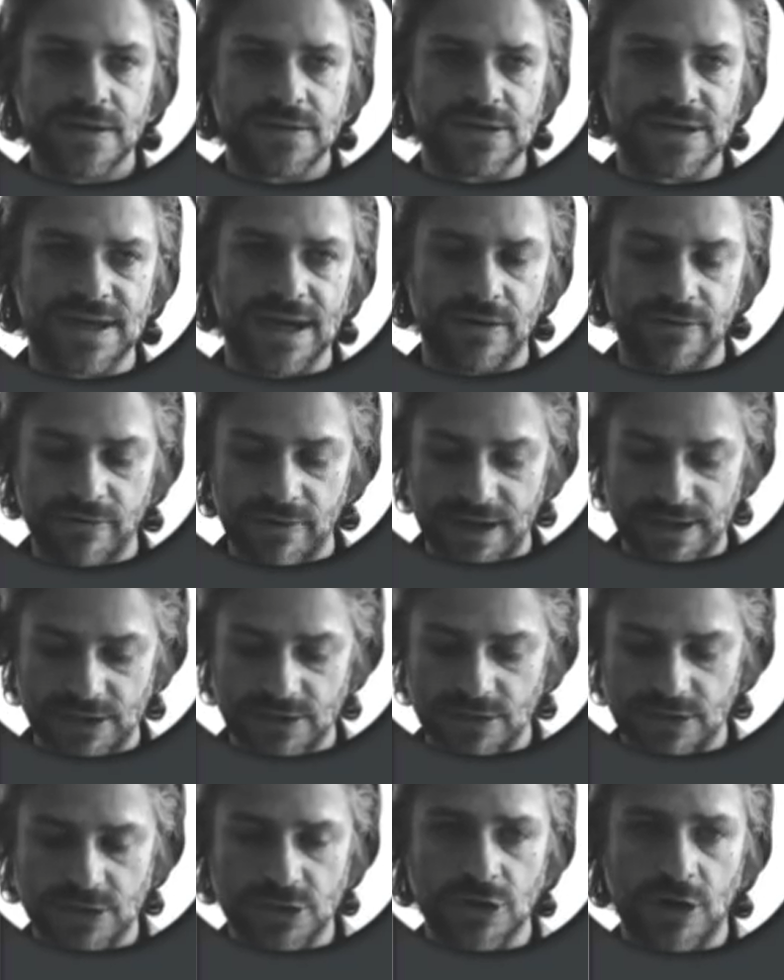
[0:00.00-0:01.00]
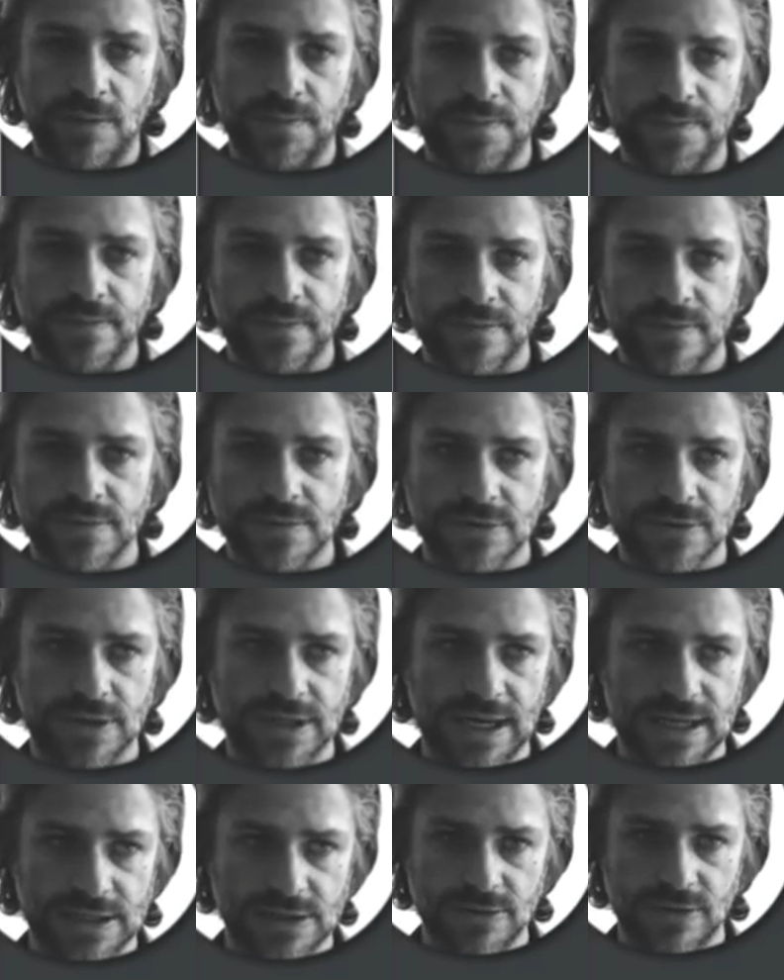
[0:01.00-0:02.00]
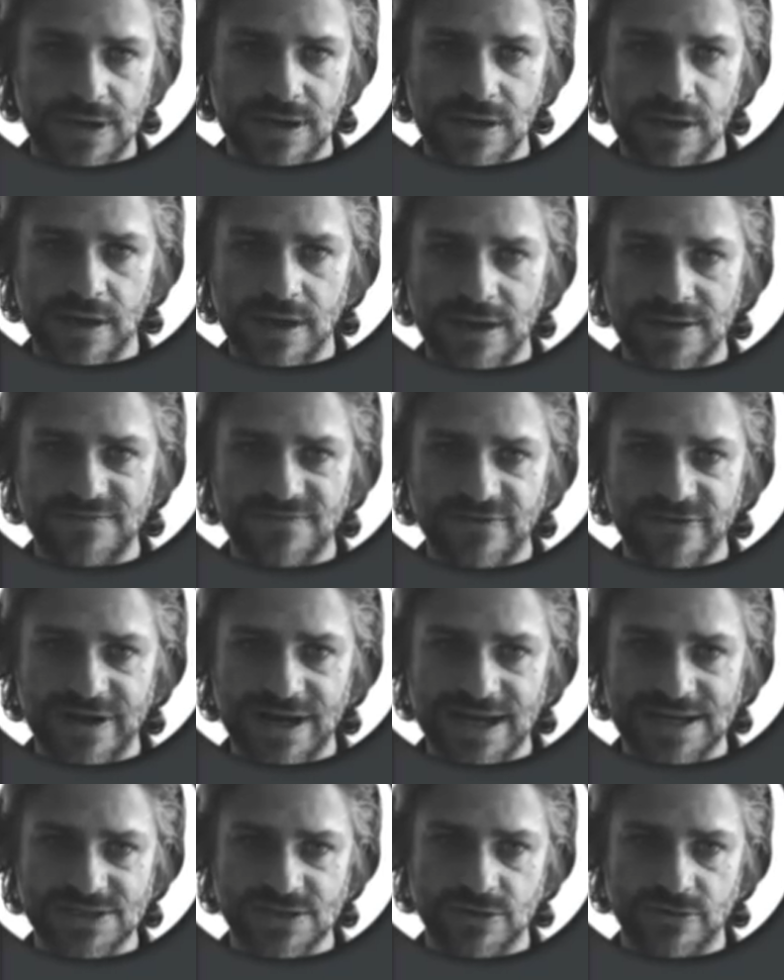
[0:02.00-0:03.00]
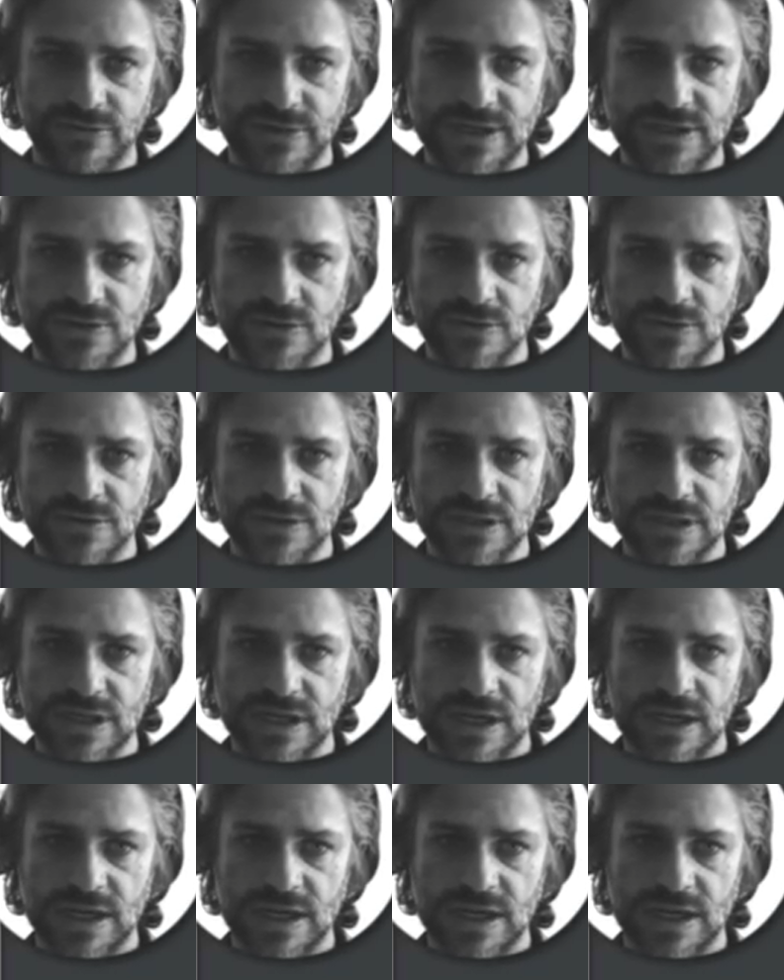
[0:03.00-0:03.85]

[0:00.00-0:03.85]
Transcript: To get right to the top, to get to a 9 for the lexical resource,